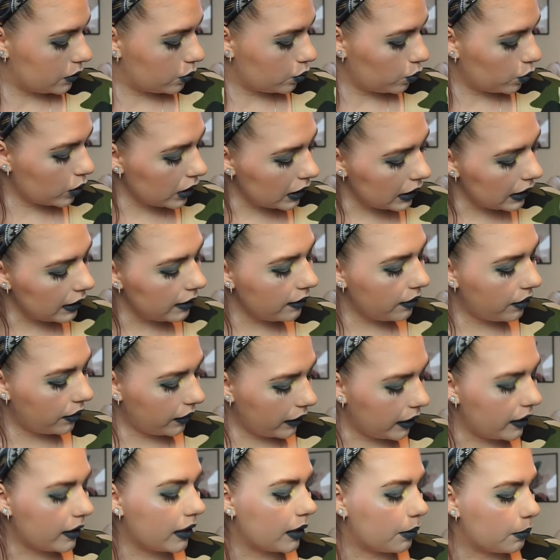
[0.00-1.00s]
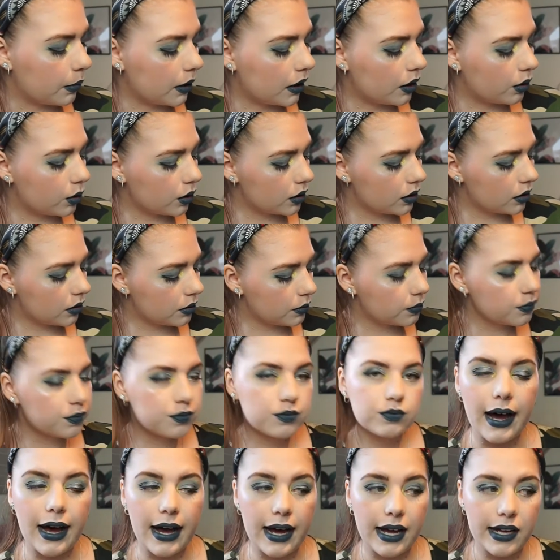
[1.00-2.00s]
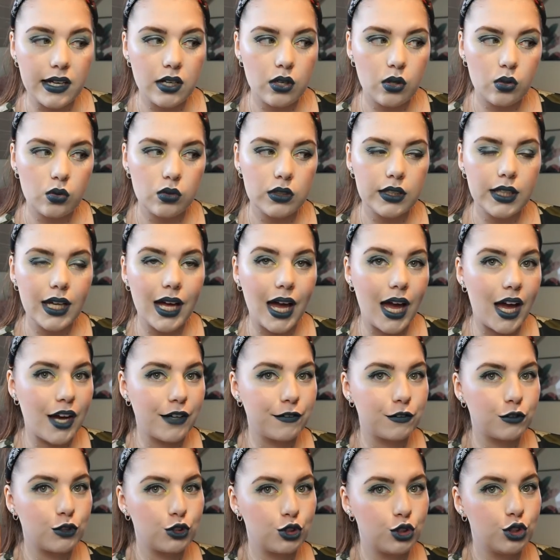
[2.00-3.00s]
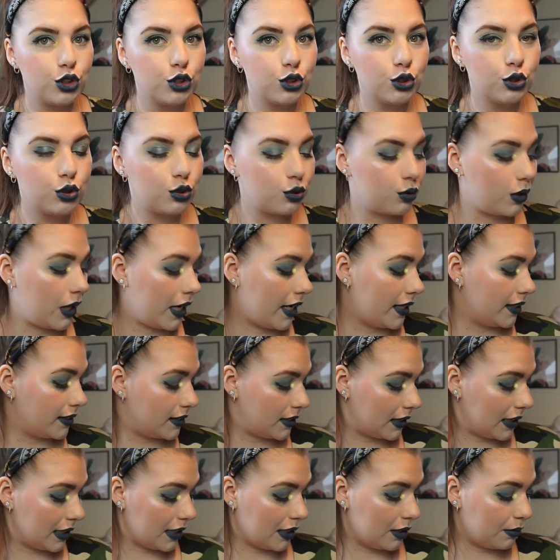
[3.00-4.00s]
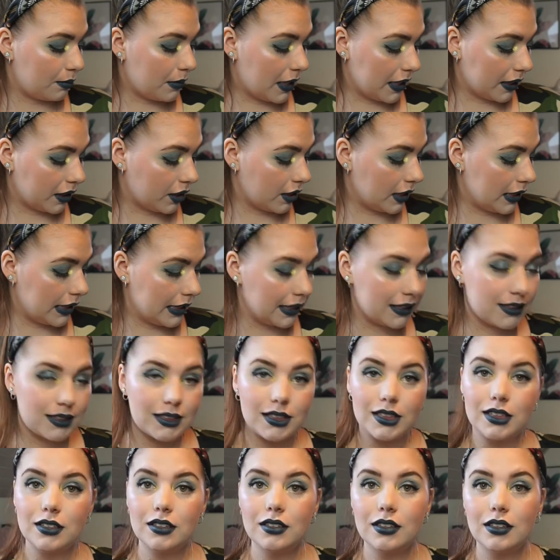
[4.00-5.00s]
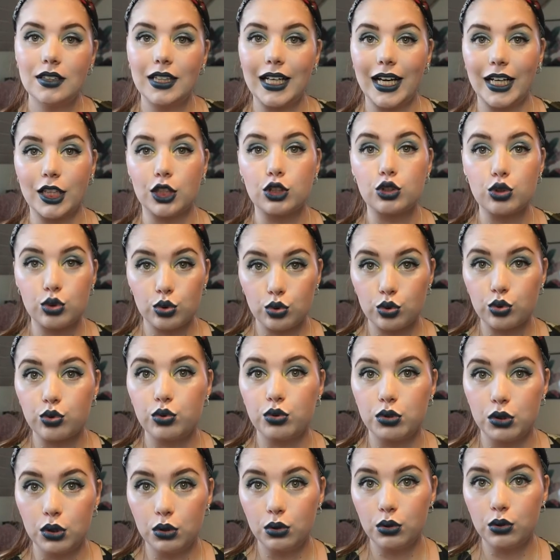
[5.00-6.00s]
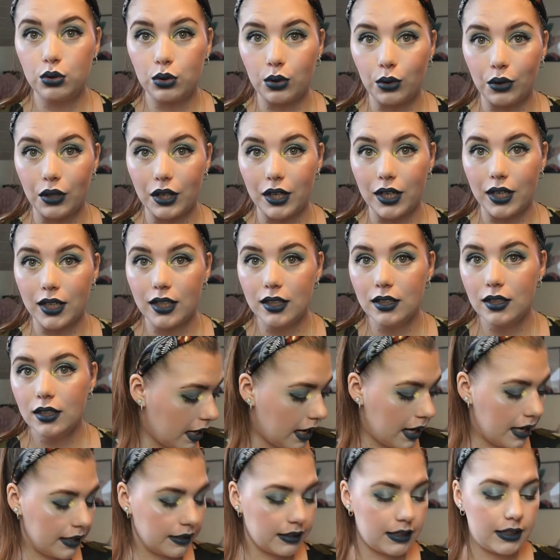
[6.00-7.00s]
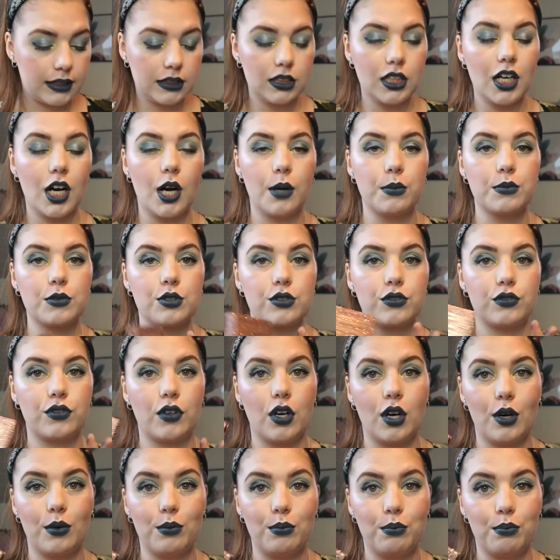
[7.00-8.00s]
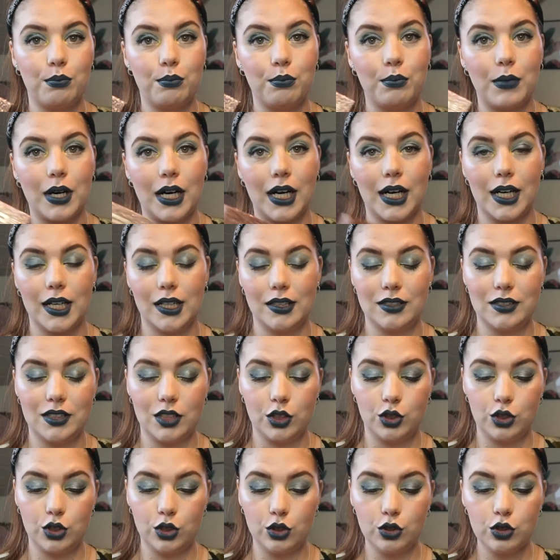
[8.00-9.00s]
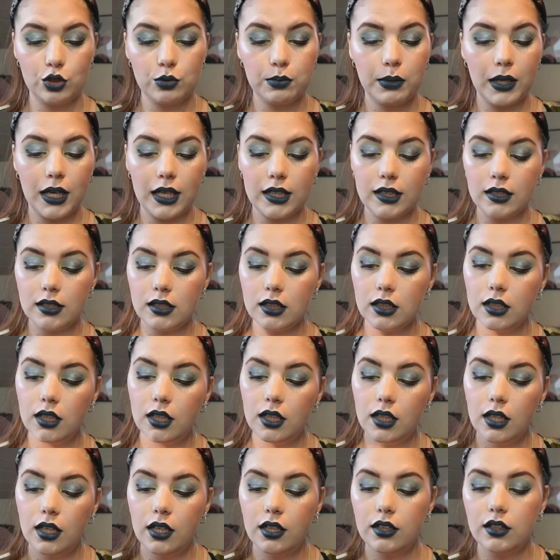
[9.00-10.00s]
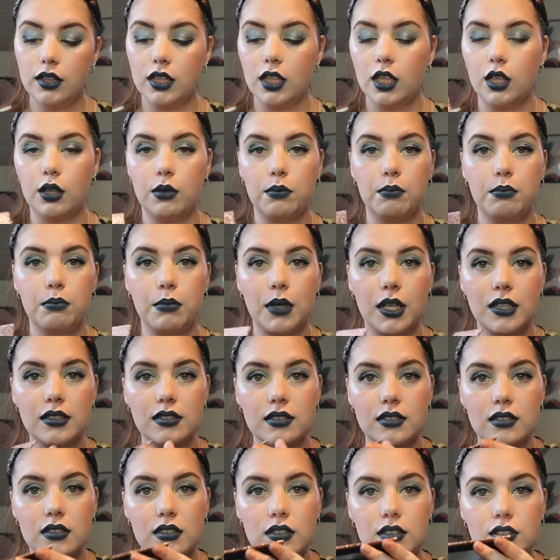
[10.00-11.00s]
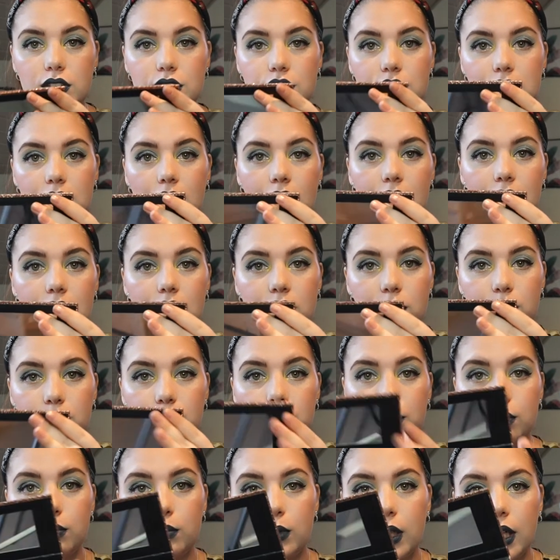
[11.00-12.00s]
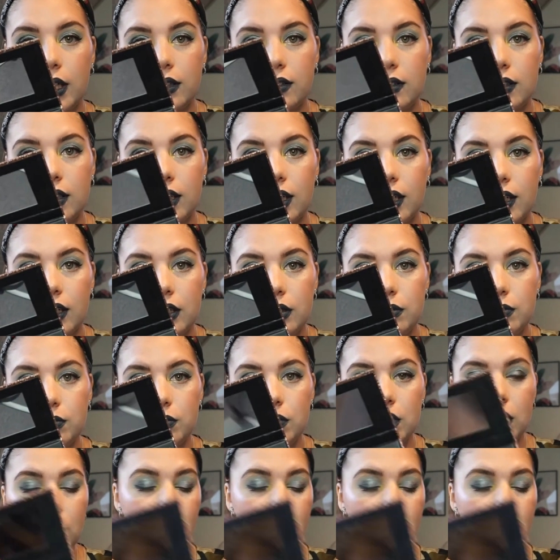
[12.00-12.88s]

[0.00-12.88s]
really think about it, I only have two grays in my collection, like true grey. And that comes from my Seduced palette, the Must shade right there.